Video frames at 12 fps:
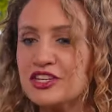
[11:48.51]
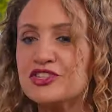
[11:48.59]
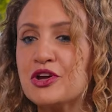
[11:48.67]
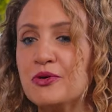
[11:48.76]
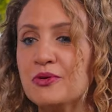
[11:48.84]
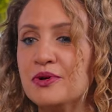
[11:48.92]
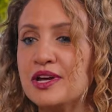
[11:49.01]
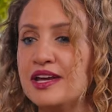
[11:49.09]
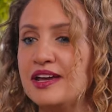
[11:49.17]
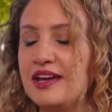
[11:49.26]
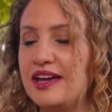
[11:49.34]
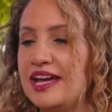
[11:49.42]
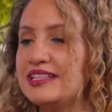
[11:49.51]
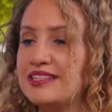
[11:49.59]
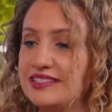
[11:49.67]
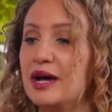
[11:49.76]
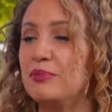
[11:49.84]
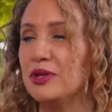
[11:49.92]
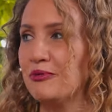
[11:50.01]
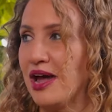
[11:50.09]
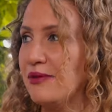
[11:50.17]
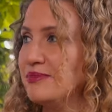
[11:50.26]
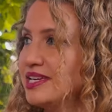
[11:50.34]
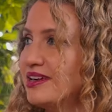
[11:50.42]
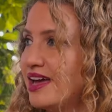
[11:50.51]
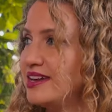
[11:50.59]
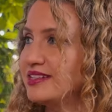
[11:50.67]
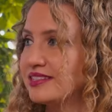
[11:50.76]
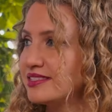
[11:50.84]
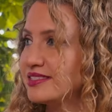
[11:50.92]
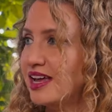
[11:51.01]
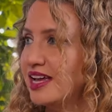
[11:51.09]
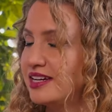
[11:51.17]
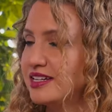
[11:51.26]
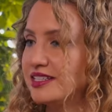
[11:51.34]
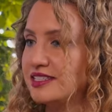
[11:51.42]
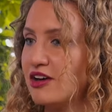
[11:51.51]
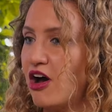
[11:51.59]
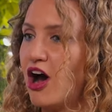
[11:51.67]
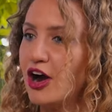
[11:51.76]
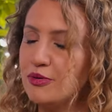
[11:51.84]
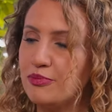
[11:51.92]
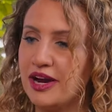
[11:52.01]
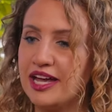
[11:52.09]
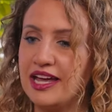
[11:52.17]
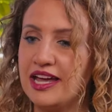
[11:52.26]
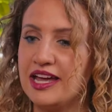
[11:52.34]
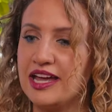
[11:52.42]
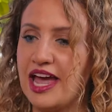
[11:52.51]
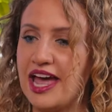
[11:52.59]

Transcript: So it's a double whammy and it's so and it's heartbreaking